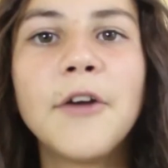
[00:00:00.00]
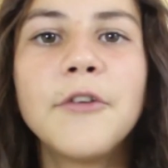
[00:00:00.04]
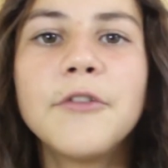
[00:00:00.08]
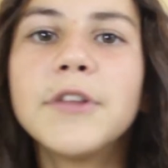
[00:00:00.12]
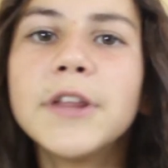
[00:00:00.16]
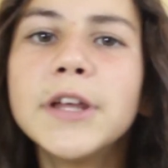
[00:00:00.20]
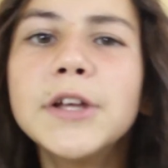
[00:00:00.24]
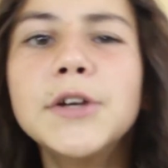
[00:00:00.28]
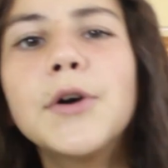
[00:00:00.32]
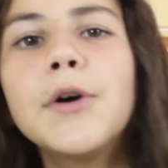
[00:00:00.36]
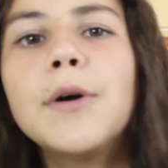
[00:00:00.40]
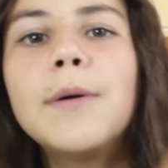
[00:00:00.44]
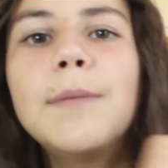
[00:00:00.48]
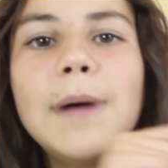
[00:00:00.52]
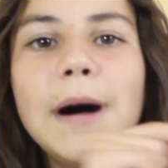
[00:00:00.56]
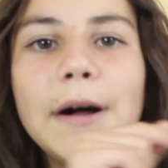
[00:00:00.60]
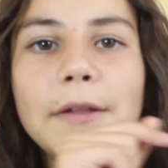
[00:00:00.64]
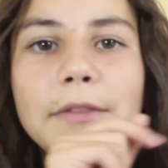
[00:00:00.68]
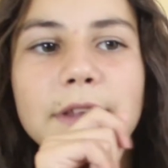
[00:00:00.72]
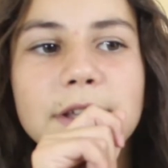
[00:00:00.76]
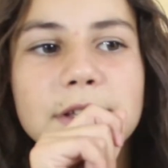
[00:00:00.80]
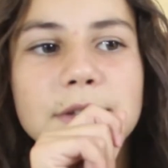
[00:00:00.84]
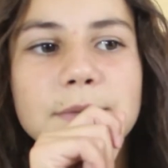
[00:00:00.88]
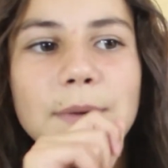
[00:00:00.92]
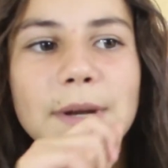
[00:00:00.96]
don't really know
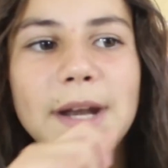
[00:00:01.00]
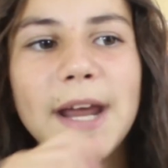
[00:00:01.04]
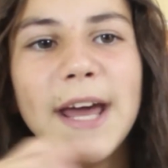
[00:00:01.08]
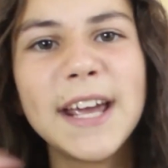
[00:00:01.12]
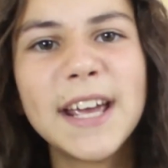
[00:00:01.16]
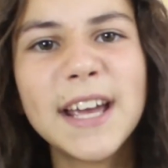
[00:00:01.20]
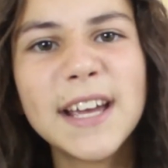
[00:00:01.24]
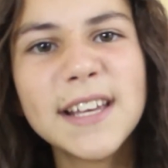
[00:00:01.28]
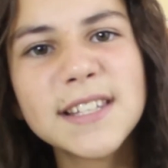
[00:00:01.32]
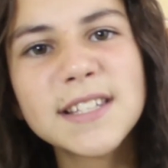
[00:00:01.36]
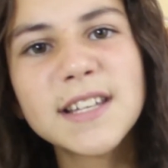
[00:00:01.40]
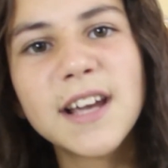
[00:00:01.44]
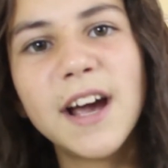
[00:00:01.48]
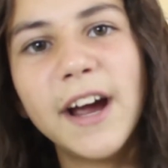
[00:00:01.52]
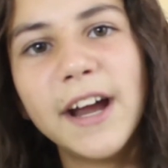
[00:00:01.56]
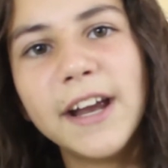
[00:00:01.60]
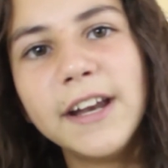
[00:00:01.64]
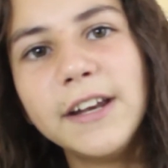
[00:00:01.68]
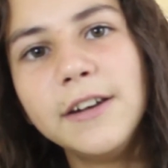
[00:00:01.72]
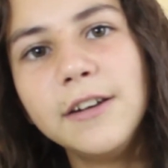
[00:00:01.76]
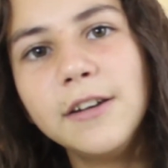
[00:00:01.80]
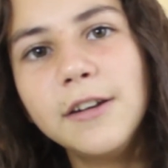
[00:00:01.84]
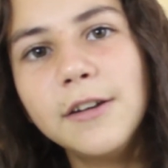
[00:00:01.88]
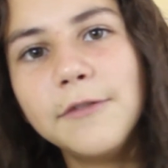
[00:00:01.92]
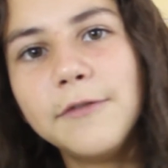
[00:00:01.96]
about this one. I guess
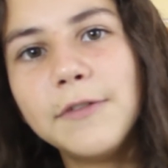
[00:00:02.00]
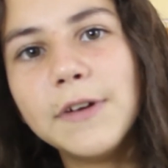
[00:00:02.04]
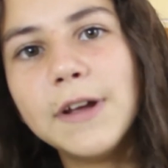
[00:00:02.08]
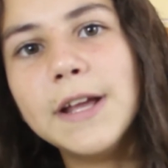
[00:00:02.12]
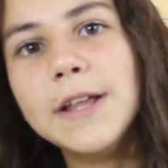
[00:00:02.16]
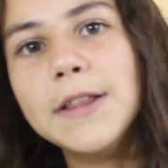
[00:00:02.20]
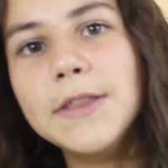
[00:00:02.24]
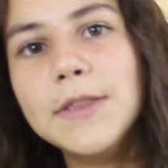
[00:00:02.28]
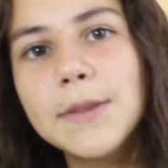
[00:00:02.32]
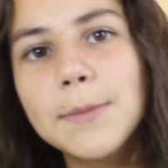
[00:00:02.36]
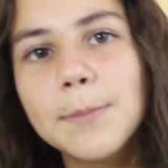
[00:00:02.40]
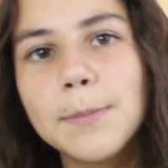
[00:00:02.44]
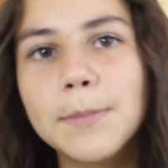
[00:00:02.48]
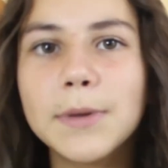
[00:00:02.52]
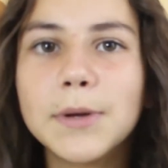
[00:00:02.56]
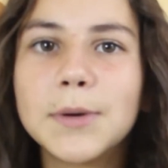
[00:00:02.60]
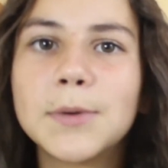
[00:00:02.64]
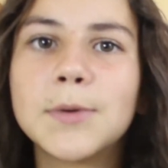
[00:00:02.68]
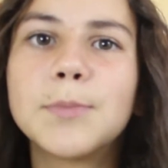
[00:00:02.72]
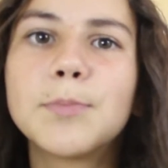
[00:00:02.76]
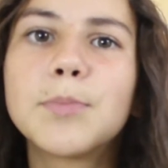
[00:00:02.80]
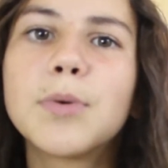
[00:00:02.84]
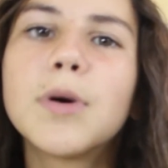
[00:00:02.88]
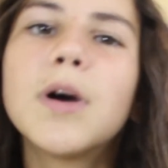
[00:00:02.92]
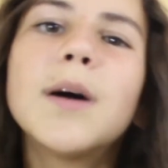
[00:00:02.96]
kind of in the
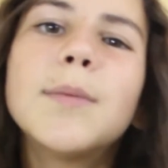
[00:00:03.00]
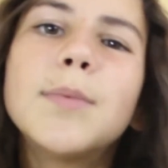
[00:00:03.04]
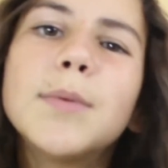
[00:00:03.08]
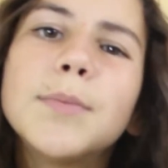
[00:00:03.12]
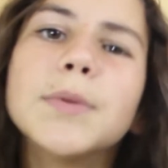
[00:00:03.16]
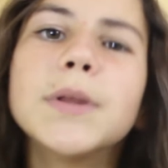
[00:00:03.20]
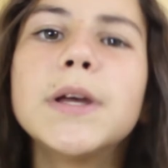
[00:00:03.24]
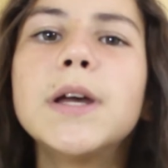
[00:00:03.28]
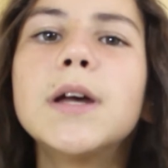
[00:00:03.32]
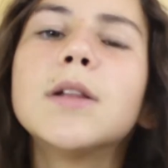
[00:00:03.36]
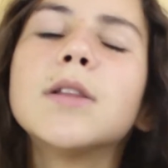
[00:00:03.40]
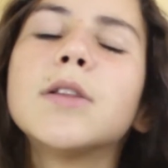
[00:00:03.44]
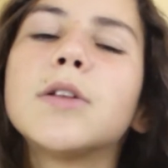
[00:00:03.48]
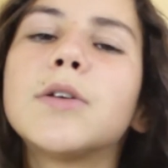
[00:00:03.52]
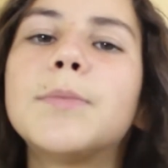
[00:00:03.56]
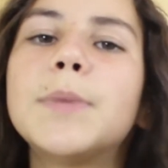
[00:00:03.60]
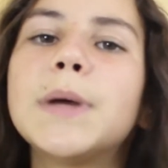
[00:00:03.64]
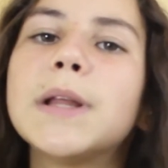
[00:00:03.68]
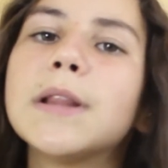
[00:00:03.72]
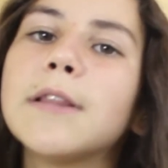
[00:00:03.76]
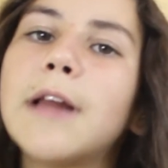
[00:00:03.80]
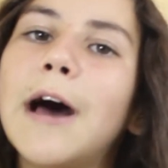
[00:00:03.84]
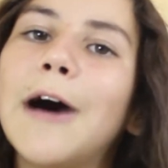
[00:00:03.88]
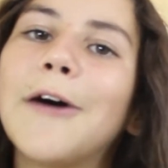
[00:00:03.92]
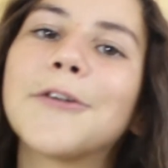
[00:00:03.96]
middle, probably a little
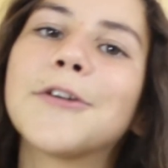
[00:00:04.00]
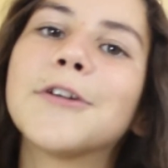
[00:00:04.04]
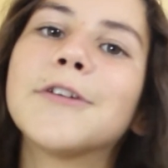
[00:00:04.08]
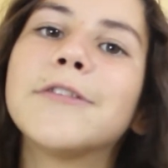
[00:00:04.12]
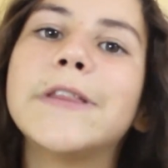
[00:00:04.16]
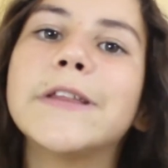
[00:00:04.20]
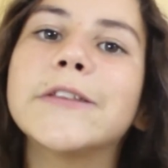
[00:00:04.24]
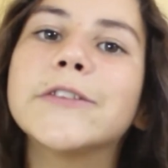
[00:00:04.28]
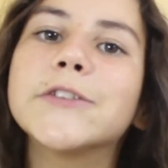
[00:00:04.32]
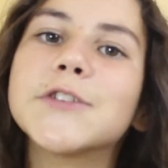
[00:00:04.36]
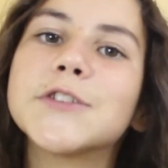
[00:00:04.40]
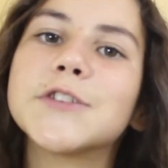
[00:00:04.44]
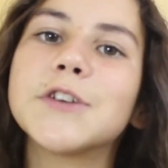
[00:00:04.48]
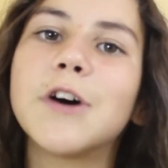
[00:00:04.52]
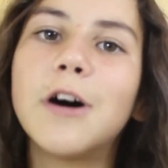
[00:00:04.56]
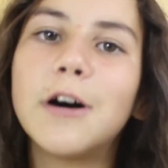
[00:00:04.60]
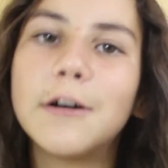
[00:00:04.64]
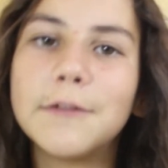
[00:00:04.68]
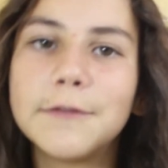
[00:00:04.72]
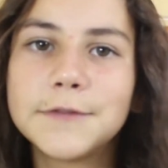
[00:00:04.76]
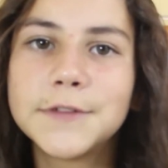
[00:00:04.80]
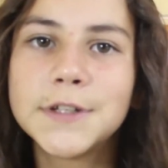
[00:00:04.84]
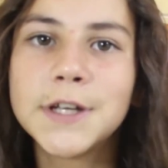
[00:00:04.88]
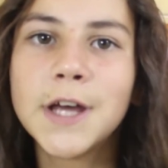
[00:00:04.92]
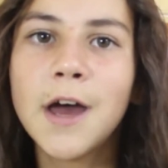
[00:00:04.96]
bit louder than
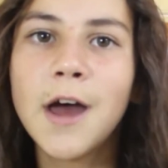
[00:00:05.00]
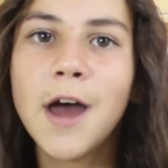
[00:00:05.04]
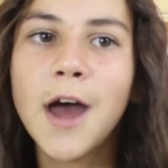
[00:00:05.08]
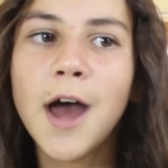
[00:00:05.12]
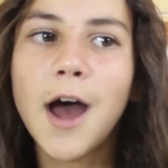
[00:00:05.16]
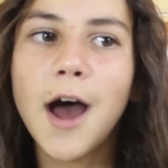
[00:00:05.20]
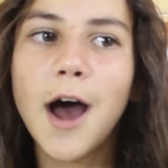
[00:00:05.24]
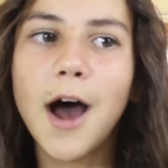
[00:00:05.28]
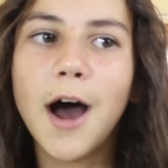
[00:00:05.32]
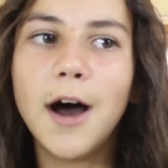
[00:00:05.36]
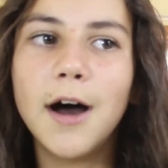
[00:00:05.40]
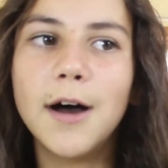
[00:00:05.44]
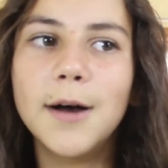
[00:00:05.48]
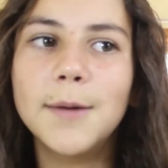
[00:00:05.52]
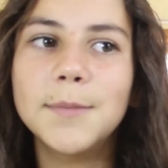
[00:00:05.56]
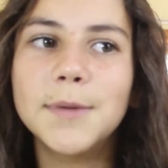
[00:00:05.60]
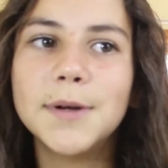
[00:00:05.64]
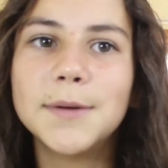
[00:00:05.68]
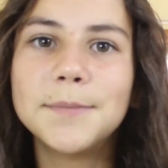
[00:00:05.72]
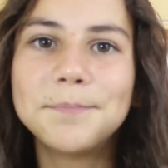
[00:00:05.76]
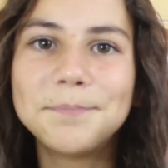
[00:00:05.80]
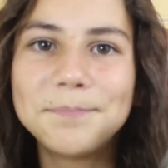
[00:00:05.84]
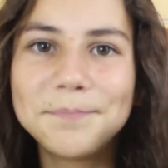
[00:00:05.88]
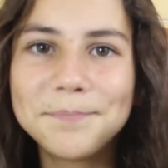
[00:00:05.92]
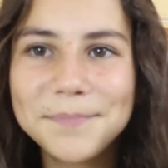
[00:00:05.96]
soft. Um,
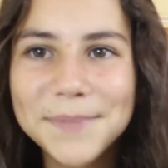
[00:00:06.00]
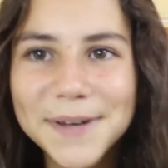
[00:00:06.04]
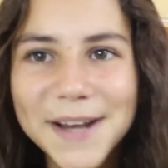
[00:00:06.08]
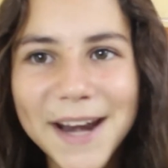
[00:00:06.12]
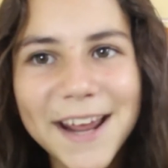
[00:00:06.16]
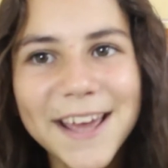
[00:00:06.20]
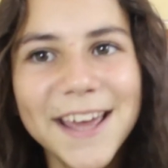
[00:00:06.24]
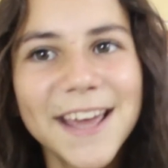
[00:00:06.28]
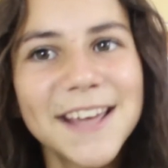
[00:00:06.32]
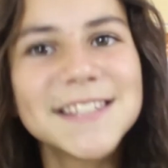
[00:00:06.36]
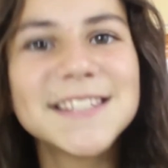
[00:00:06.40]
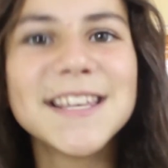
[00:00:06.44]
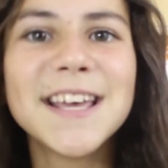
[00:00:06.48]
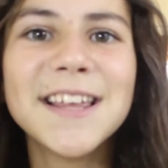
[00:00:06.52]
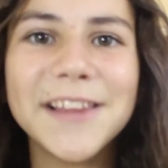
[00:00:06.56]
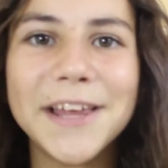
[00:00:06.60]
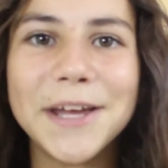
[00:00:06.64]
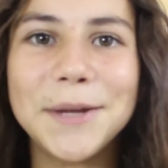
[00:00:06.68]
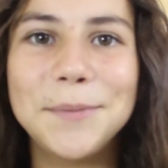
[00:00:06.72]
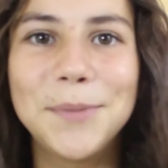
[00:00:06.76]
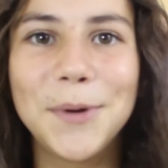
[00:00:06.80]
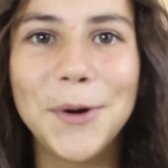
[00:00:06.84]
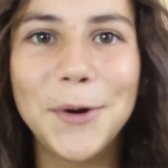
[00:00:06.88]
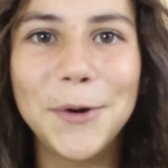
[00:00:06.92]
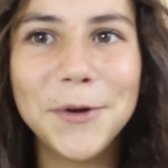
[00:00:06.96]
but I guess I
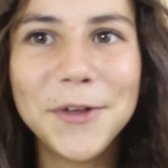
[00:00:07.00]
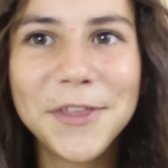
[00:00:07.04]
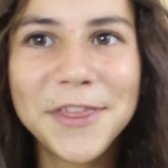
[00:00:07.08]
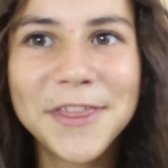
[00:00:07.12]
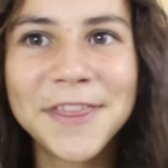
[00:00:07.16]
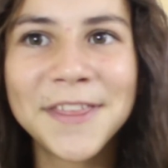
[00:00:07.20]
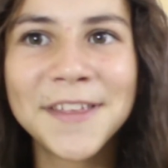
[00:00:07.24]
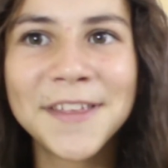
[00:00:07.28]
like both.